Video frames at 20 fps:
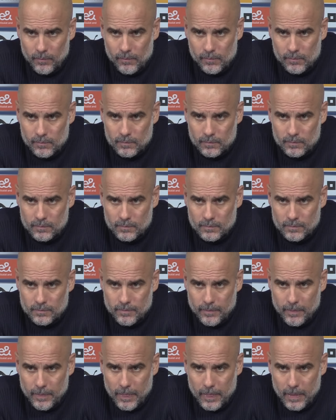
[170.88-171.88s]
what you've
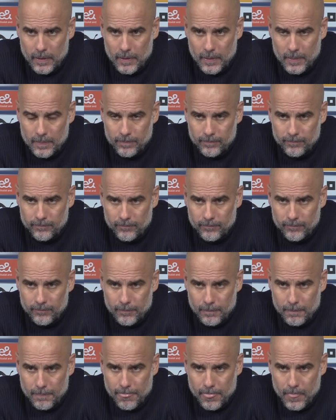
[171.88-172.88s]
achieved if the
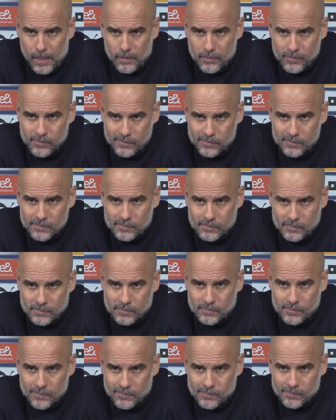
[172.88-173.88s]
players did not have a lot
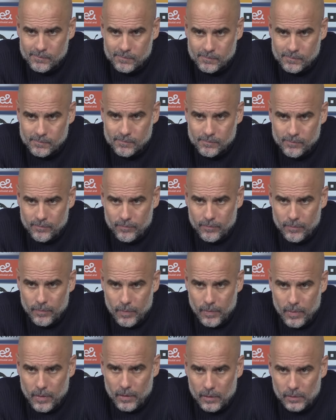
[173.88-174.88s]
of resilience.
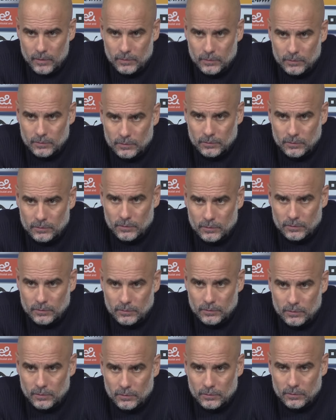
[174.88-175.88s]
Why
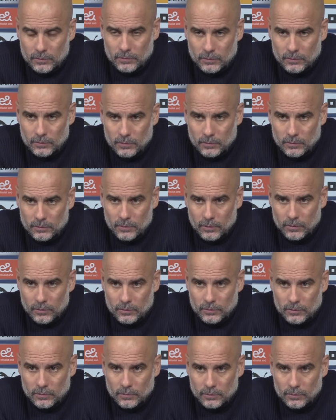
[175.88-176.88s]
are they
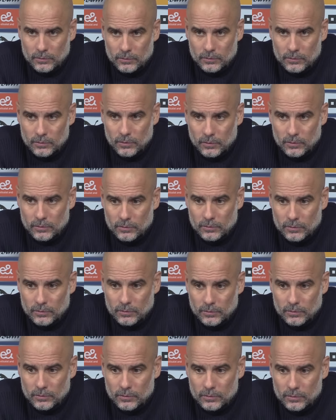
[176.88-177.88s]
fragile?
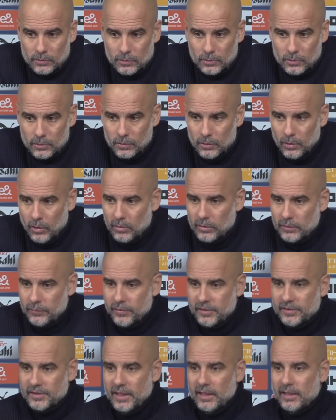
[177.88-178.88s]
No, the
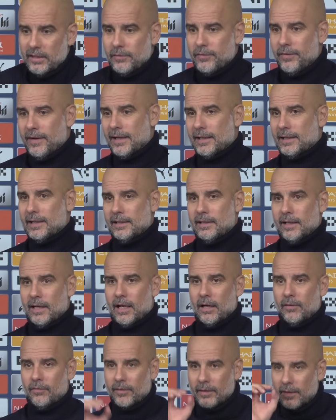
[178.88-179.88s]
fragile, the fact that they
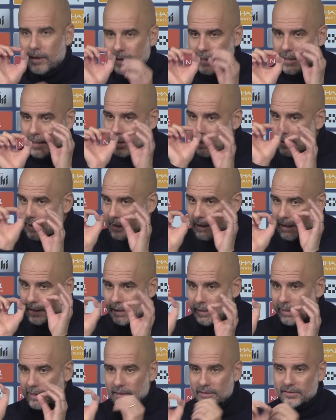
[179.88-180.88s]
have a
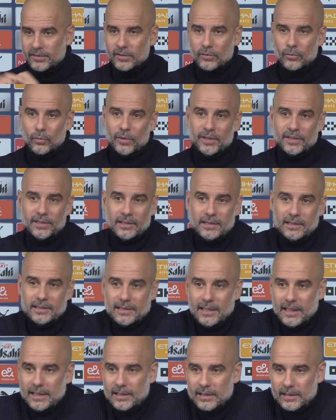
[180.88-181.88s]
little situations
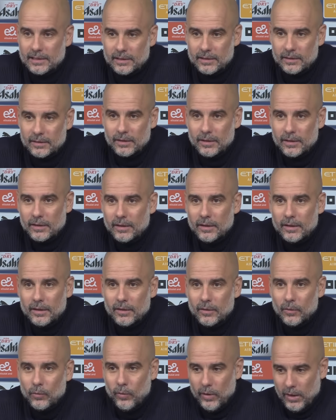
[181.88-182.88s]
that
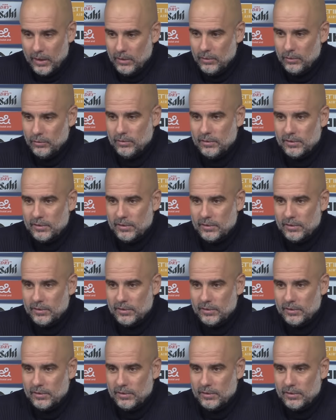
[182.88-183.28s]
we are not